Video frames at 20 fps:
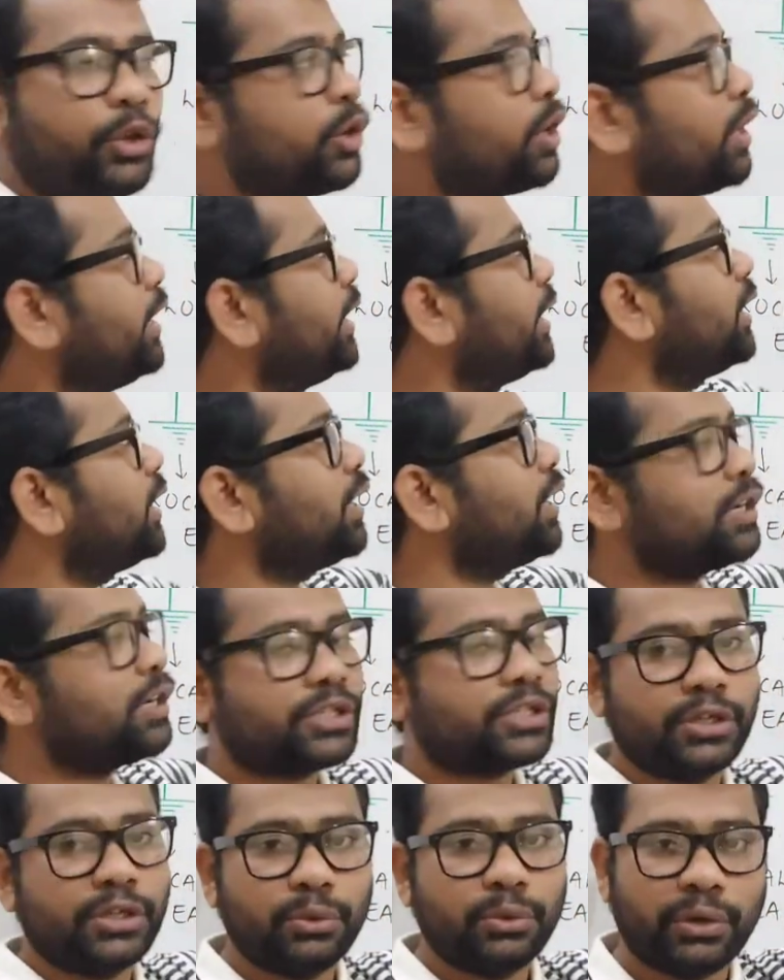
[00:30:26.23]
You can take a
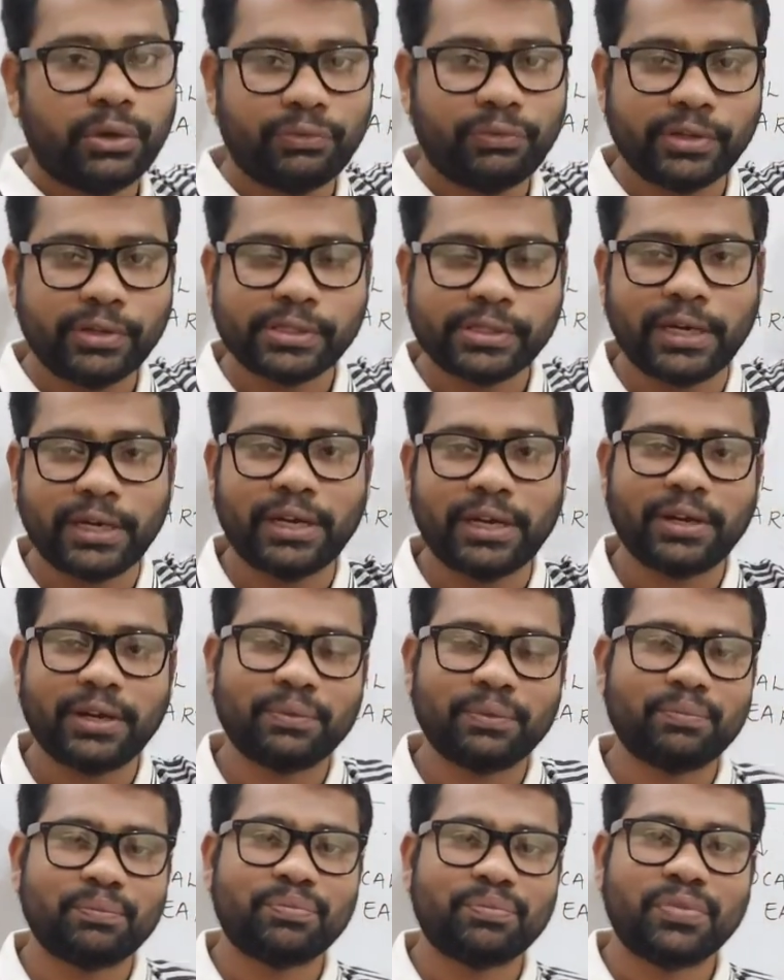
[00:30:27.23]
connection to
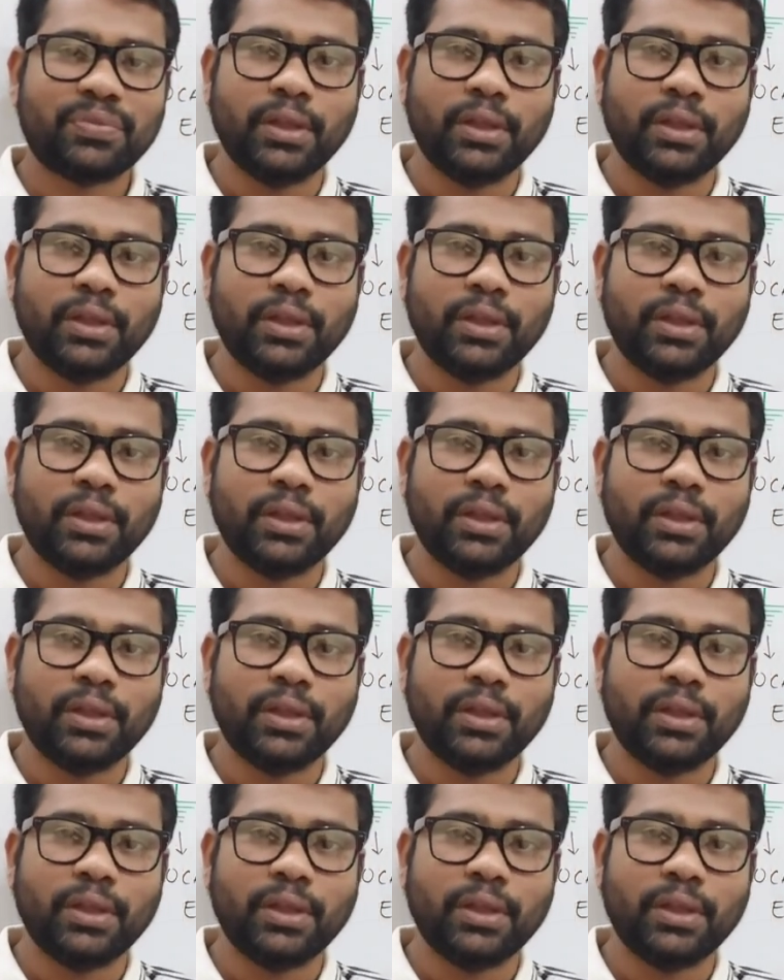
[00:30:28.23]
refrigerator.